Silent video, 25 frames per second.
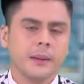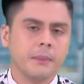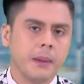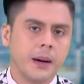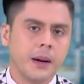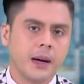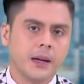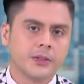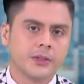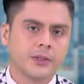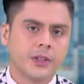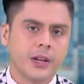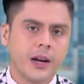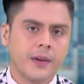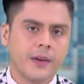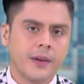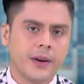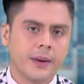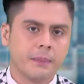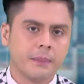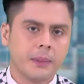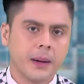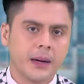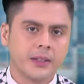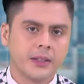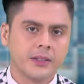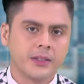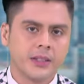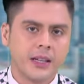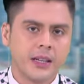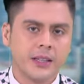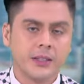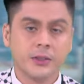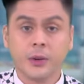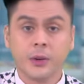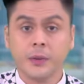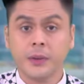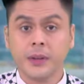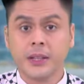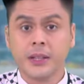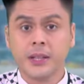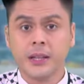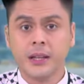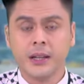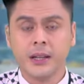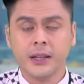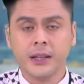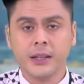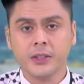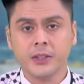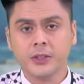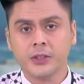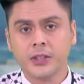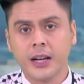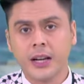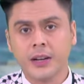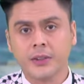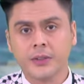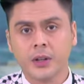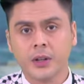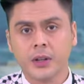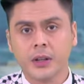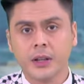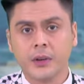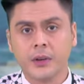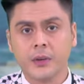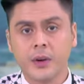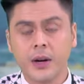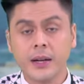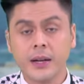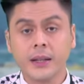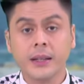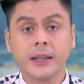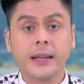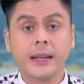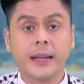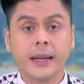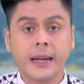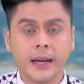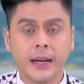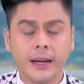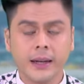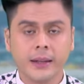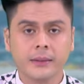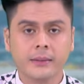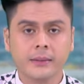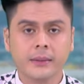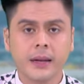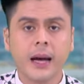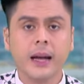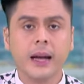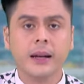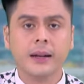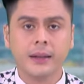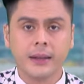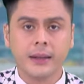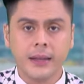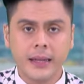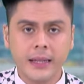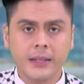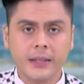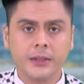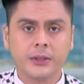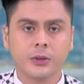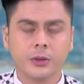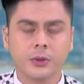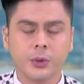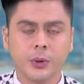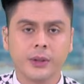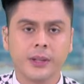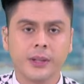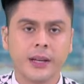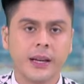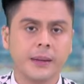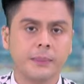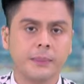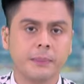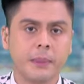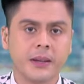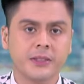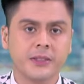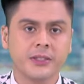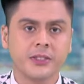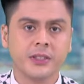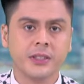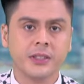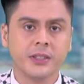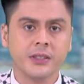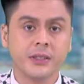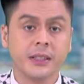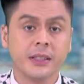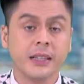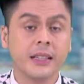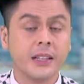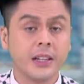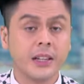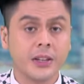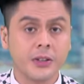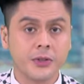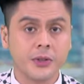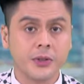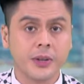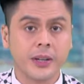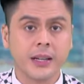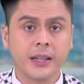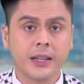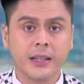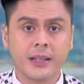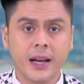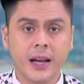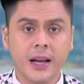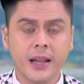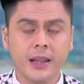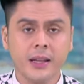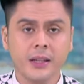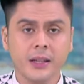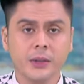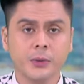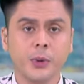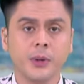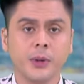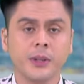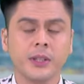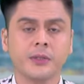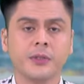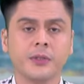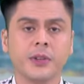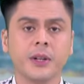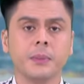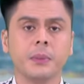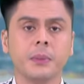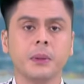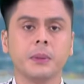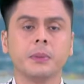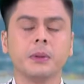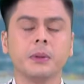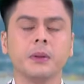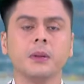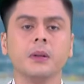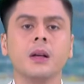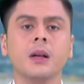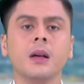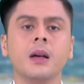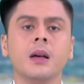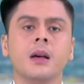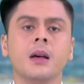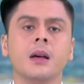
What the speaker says: A bus carrying Pakistanis overturned in central Iran, killing at least 28 passengers and injuring another 23 people.